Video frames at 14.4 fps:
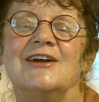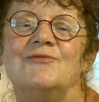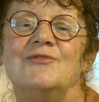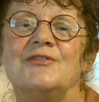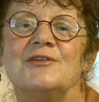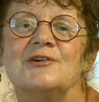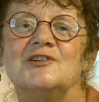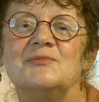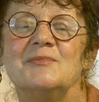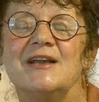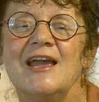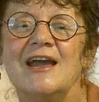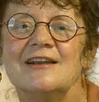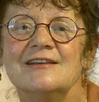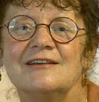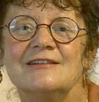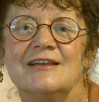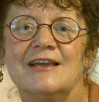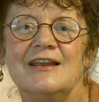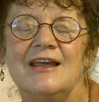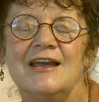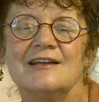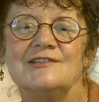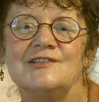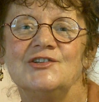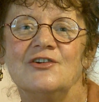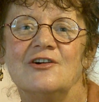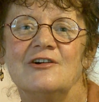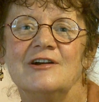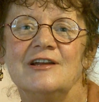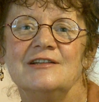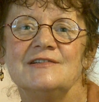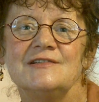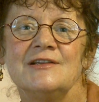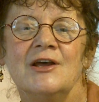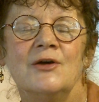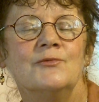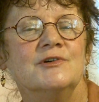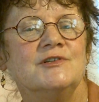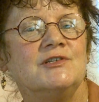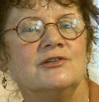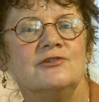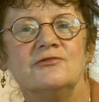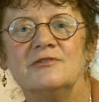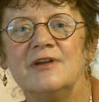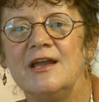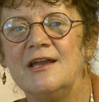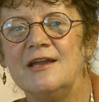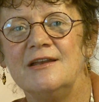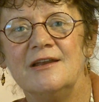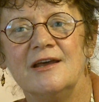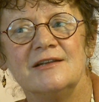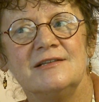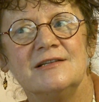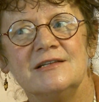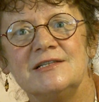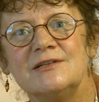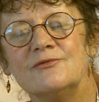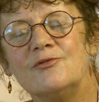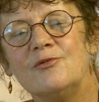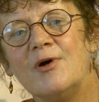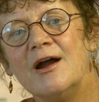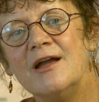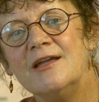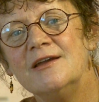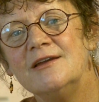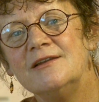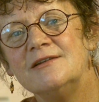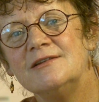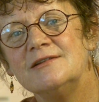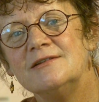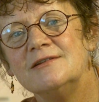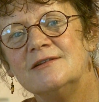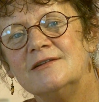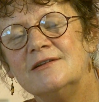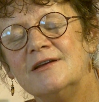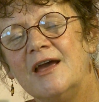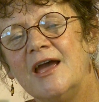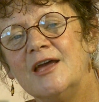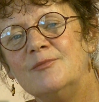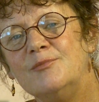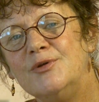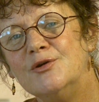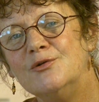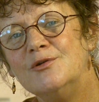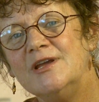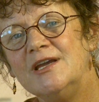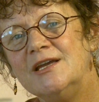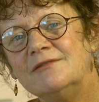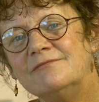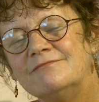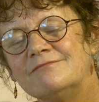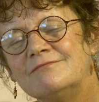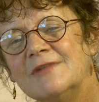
with those mechanically enhanced drawings was to create a sense of quiet and beauty